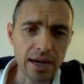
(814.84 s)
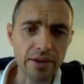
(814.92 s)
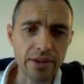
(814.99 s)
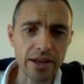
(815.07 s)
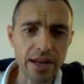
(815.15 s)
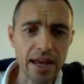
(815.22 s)

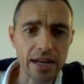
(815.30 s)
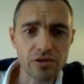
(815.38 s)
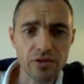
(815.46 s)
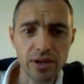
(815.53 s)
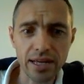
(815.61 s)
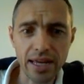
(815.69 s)
and then
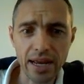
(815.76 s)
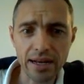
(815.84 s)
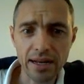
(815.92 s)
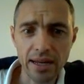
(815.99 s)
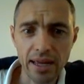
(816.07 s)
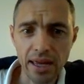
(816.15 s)
enter it
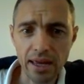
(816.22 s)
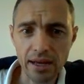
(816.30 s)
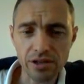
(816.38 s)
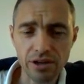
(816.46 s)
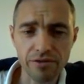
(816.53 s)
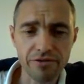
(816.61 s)
again
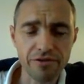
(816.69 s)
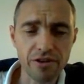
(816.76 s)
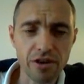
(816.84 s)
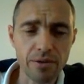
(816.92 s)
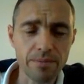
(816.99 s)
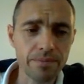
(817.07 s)
here to
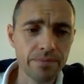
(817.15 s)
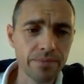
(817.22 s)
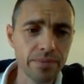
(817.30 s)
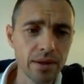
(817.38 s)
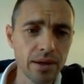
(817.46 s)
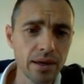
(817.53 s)
confirm.
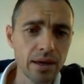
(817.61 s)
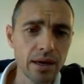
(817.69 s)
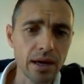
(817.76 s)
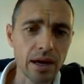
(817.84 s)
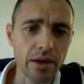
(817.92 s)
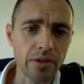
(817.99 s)

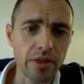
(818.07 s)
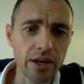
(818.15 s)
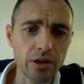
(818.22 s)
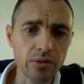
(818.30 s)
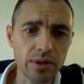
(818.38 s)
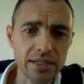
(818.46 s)
And
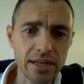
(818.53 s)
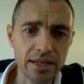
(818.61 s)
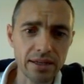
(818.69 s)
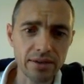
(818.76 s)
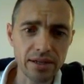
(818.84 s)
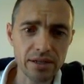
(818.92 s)
then you'll need to,
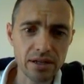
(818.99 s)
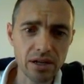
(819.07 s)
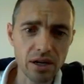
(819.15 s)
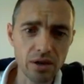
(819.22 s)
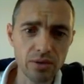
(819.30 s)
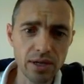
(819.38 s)
this
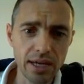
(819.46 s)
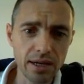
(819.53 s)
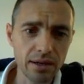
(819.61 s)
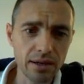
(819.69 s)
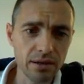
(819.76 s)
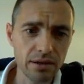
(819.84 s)
code
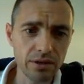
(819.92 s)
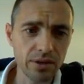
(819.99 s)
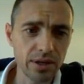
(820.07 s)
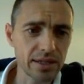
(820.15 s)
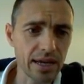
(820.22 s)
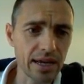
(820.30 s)
here. You
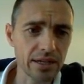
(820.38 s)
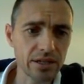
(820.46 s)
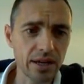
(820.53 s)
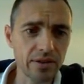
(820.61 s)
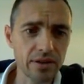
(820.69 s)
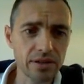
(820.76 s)
need to
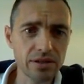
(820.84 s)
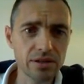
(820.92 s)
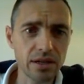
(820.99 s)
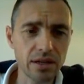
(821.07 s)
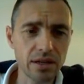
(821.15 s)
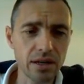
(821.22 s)
enter in
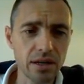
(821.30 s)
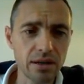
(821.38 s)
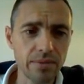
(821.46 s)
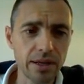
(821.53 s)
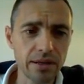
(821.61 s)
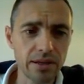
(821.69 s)
this
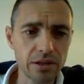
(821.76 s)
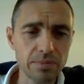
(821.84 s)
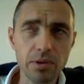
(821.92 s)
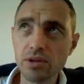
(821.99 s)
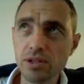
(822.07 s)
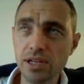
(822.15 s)
um, in this
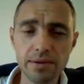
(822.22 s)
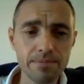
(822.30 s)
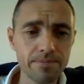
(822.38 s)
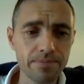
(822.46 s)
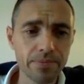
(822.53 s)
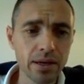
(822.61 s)
box
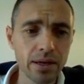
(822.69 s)
here.